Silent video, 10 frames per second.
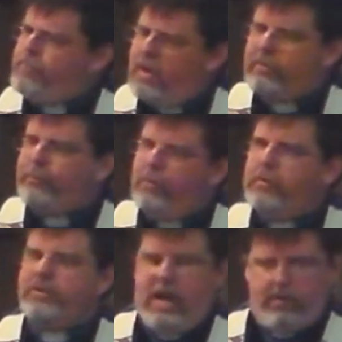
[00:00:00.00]
much
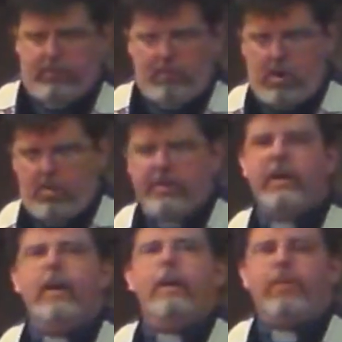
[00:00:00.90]
further down the road,
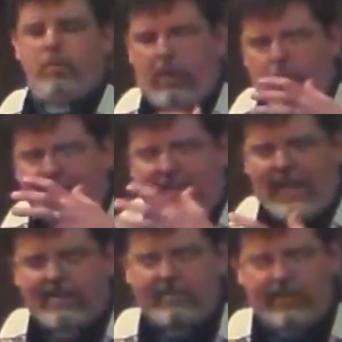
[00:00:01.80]
but when we
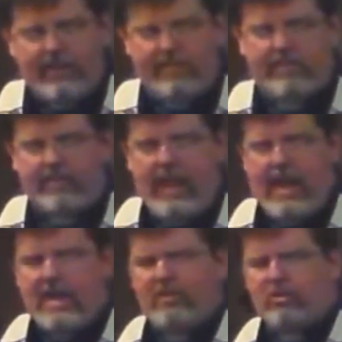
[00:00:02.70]
get to this
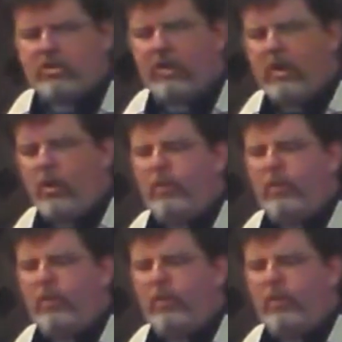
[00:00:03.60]
stage,